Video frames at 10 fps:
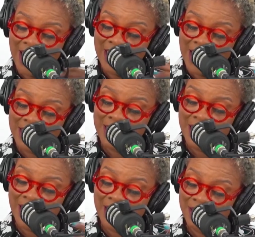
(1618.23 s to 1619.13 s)

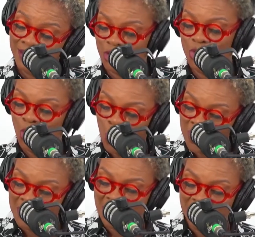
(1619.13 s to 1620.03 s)
Adazia,
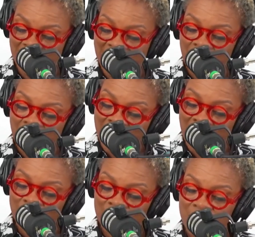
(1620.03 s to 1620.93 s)
calling them, and I read
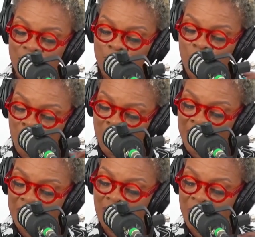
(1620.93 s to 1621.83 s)
out,
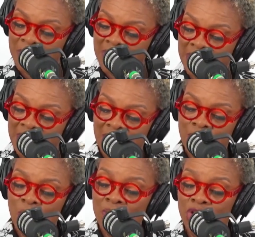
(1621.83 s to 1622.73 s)
summoning
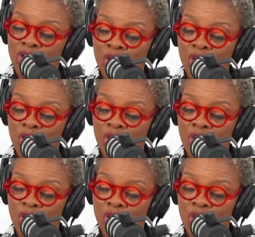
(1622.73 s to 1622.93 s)
representatives who in